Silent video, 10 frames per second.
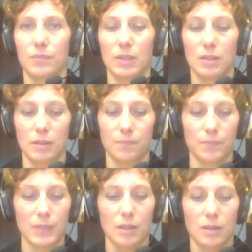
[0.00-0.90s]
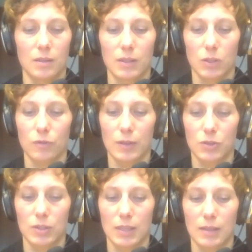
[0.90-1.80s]
the
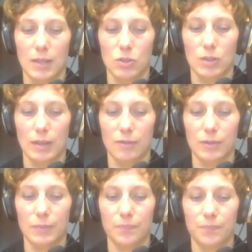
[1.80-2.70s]
convention at the national level.